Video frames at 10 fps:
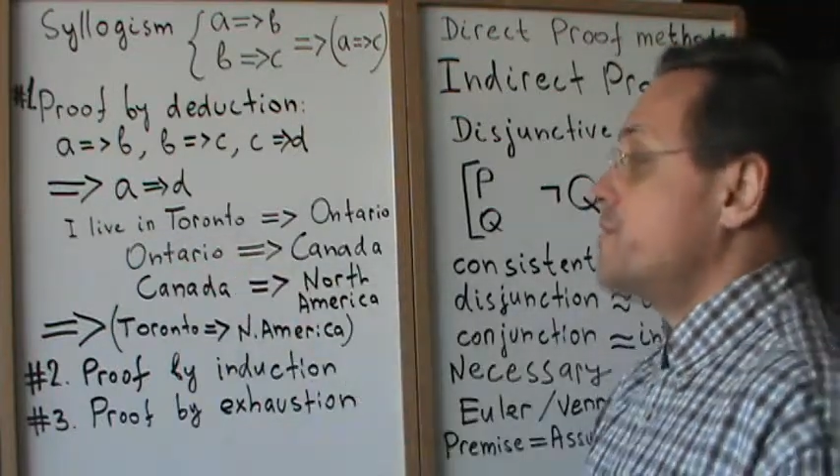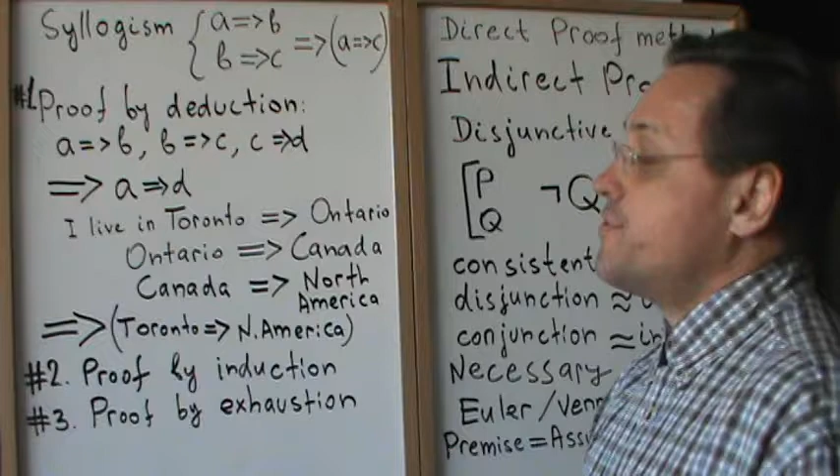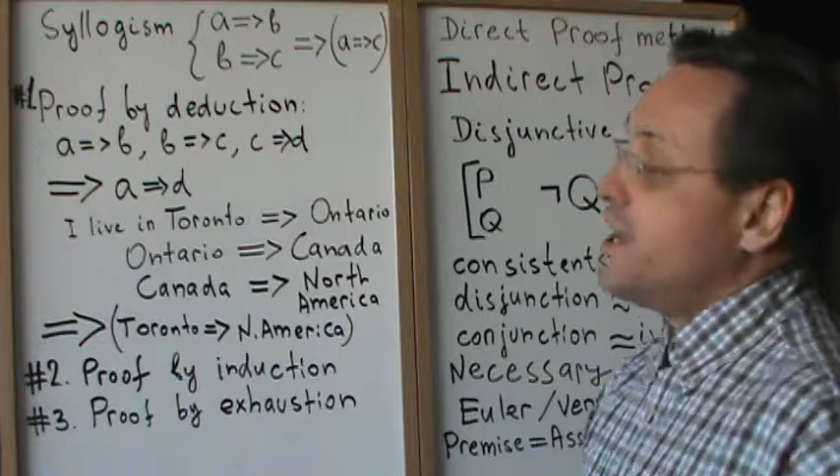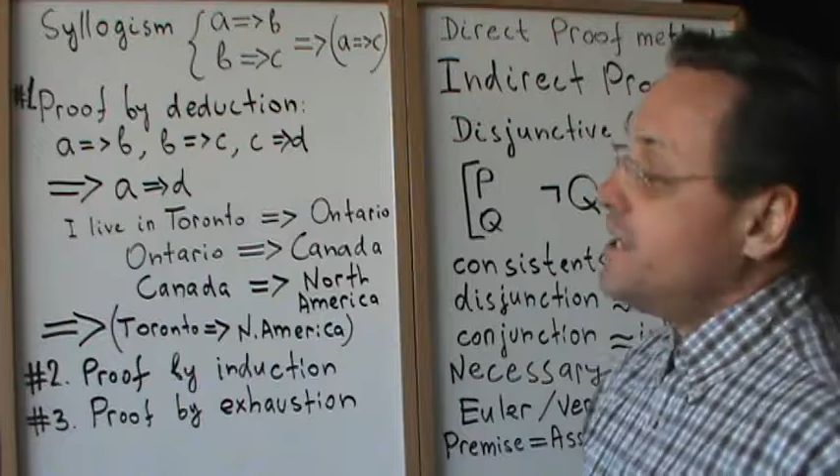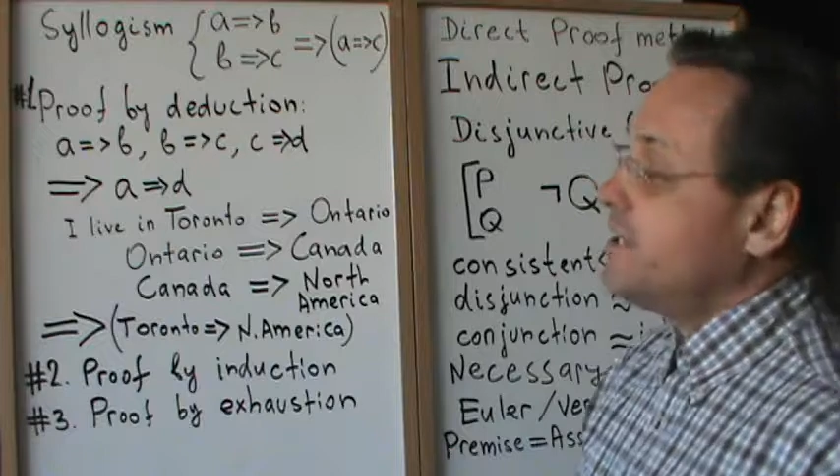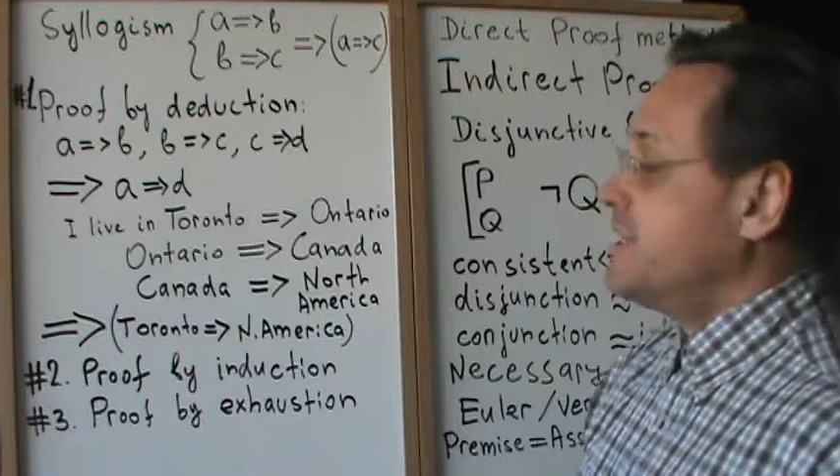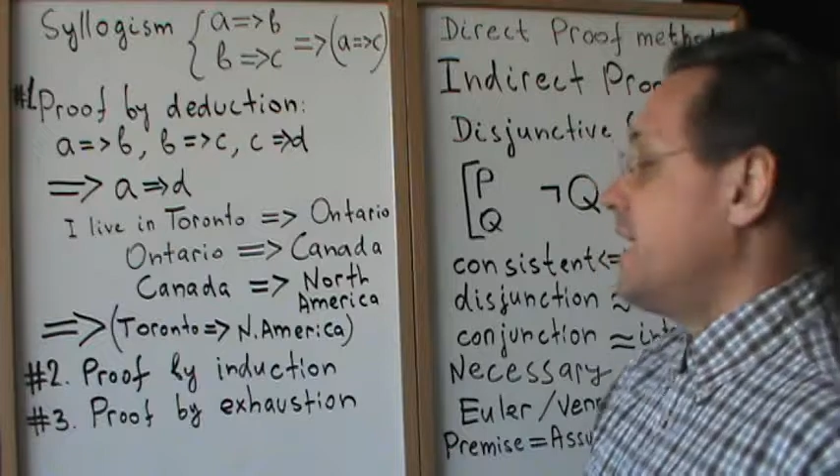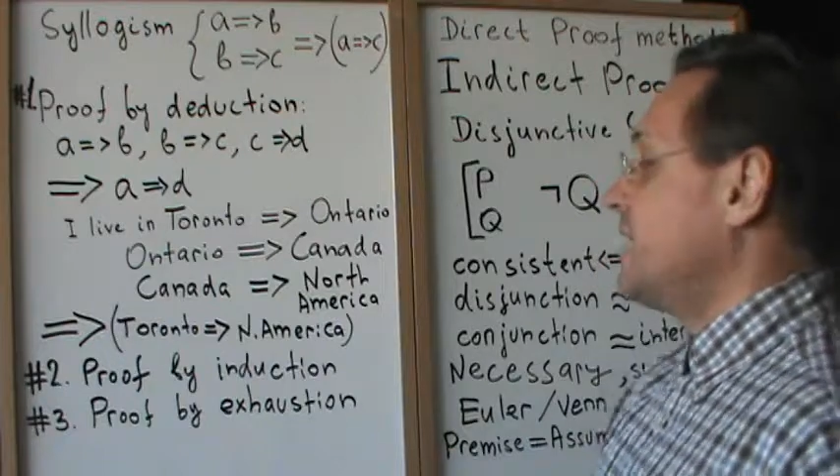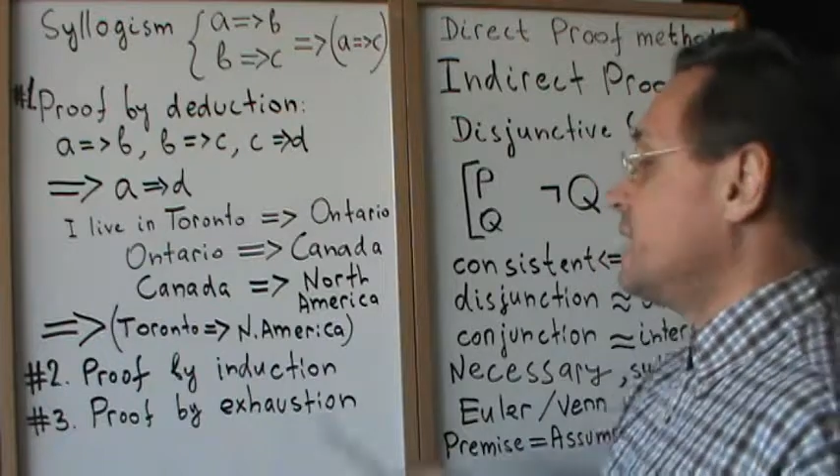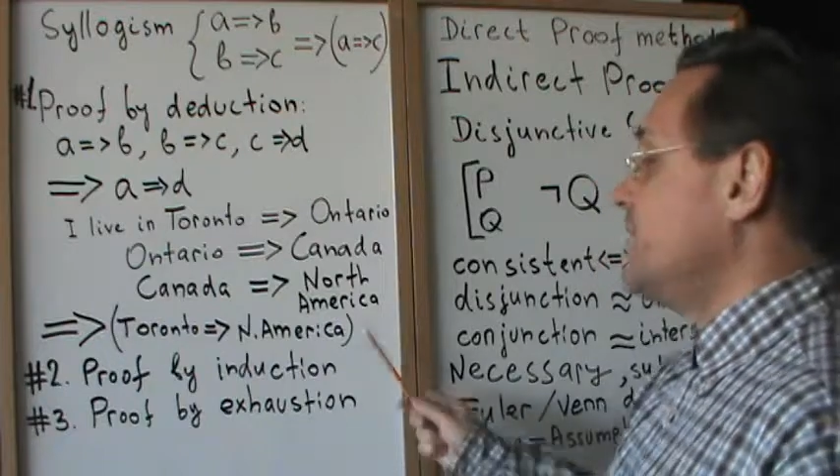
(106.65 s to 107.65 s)
then
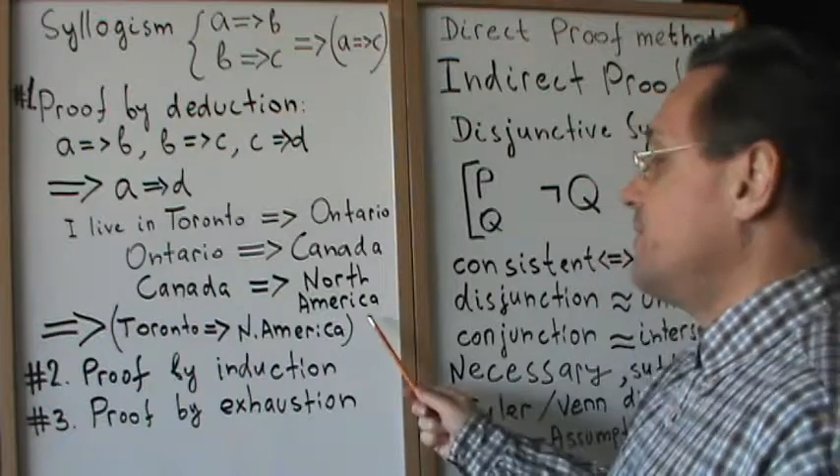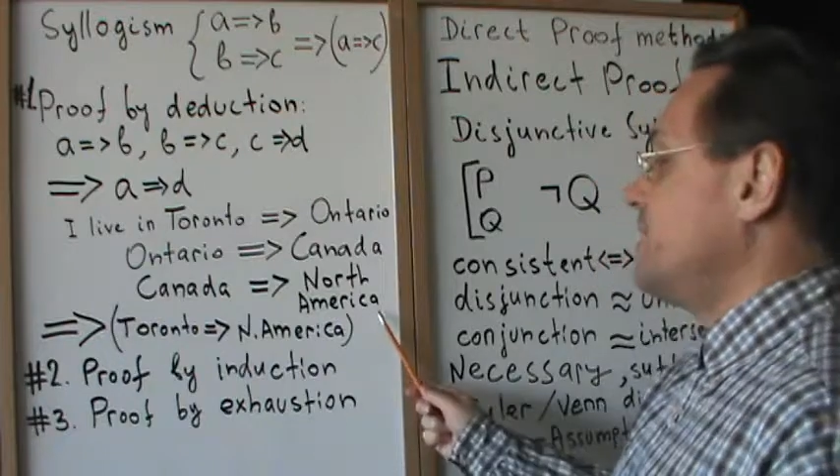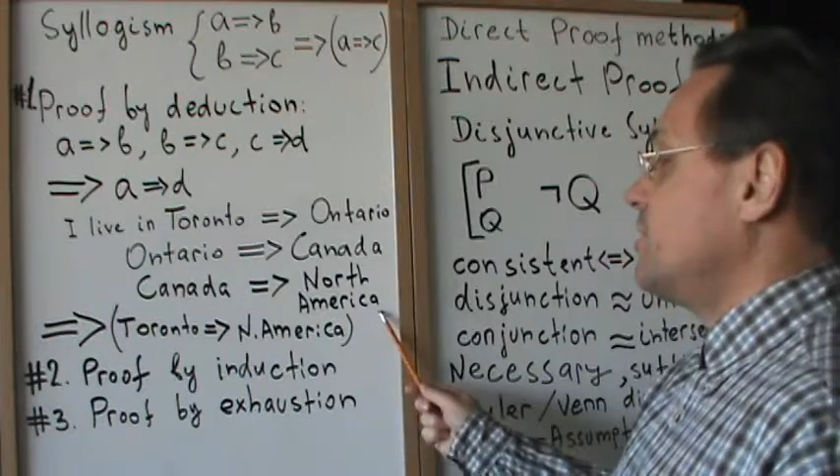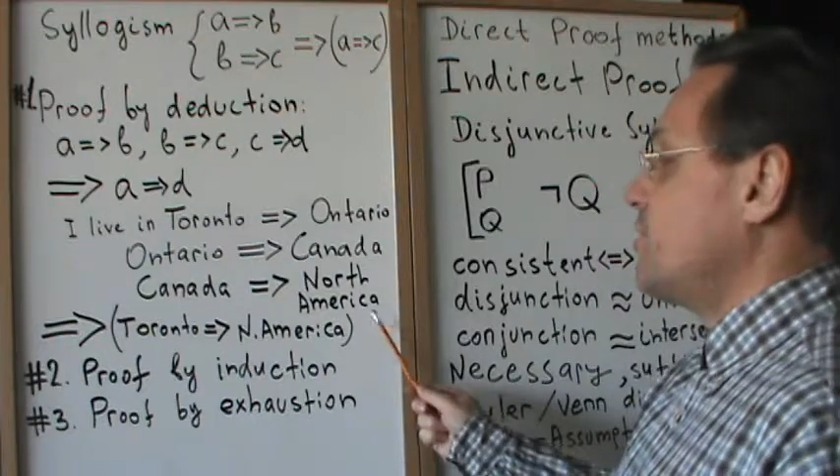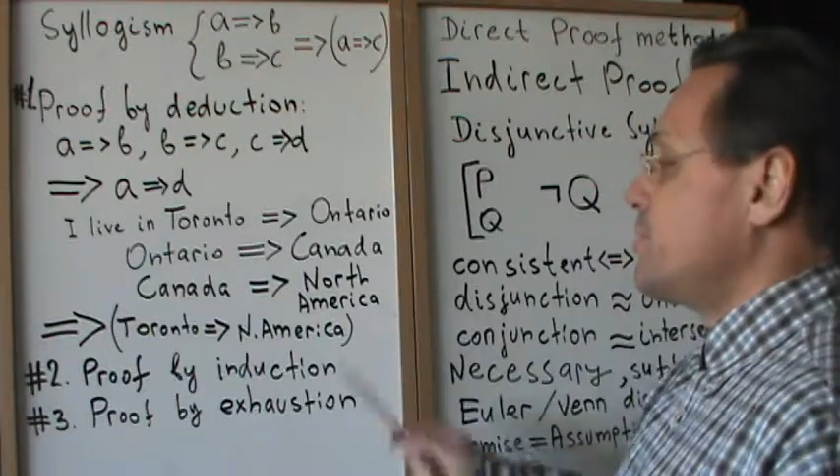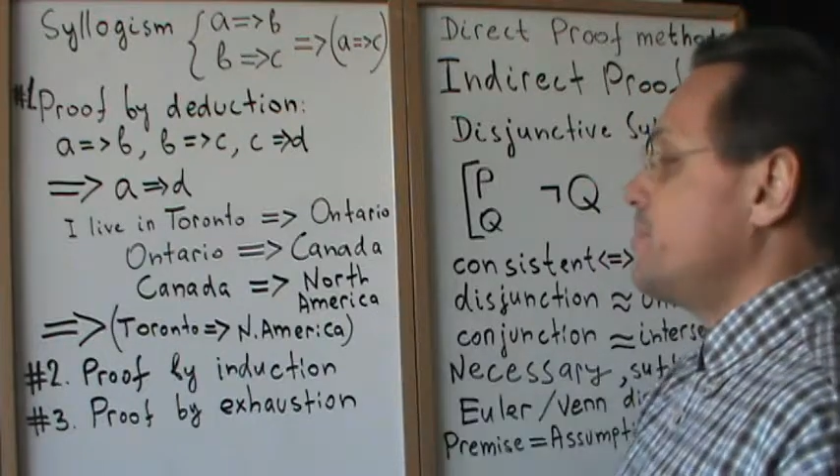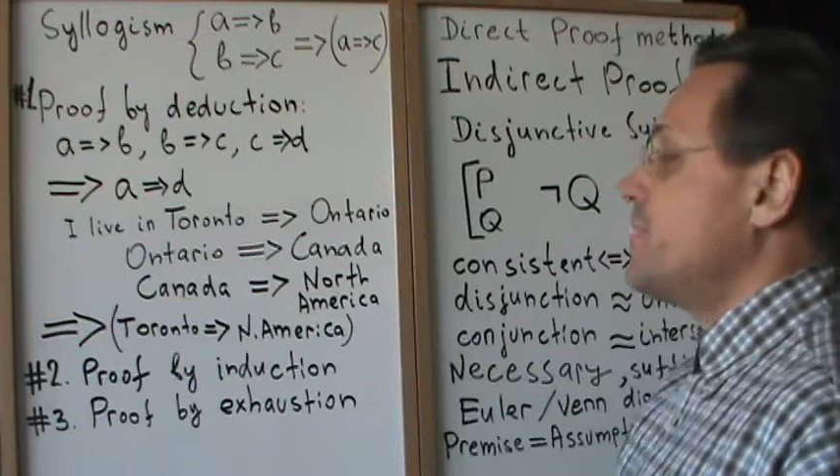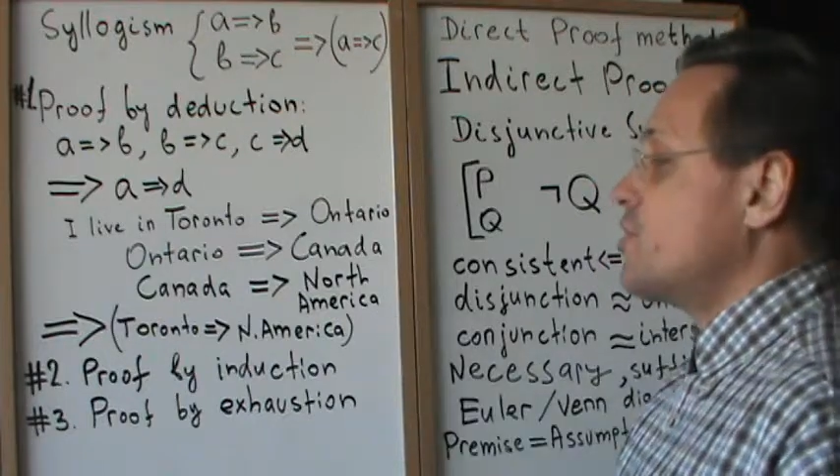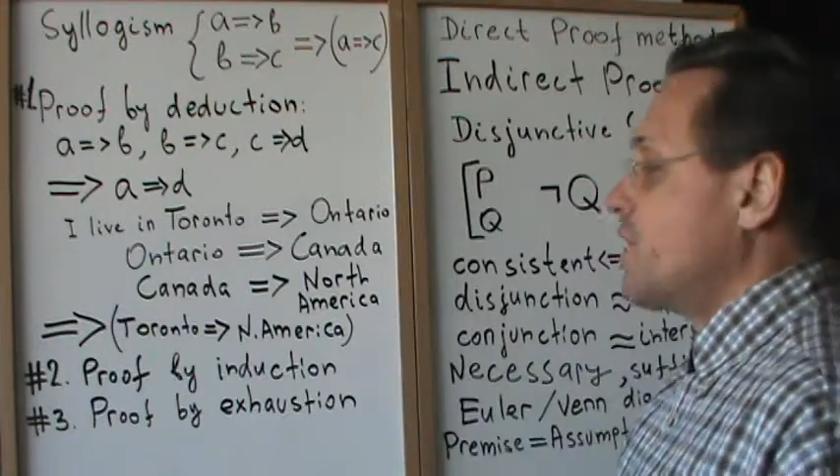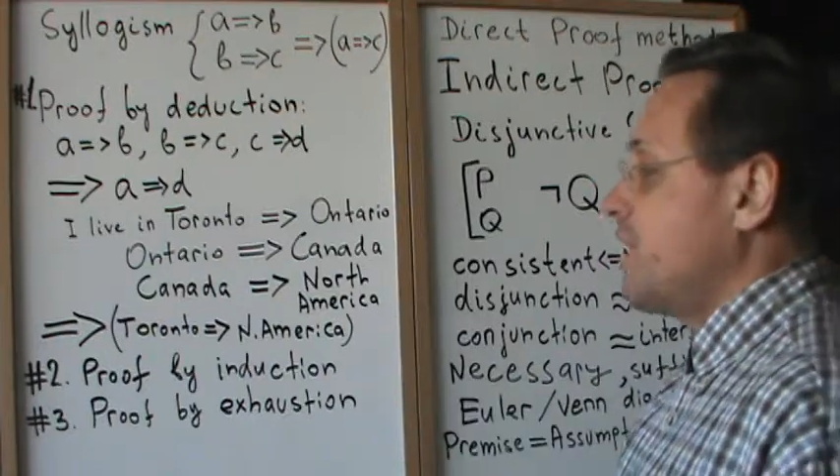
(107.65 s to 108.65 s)
I live in North
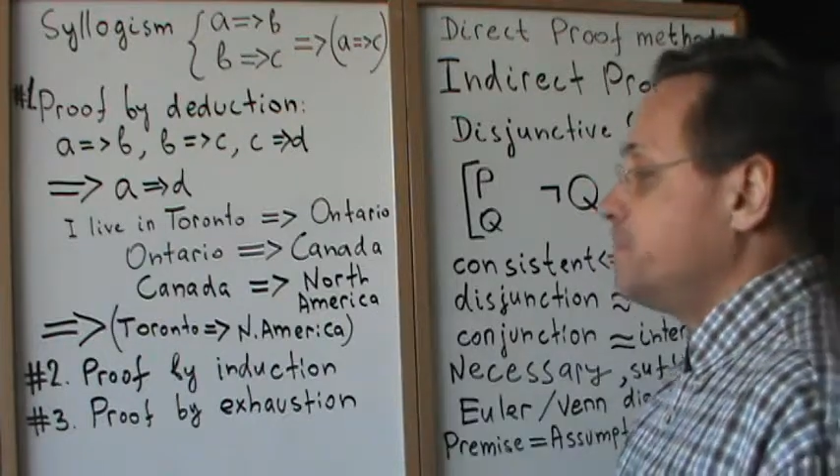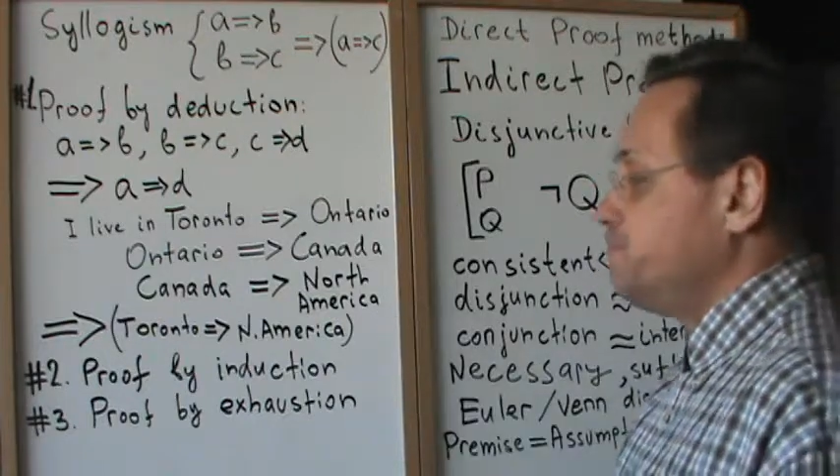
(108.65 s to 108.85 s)
America.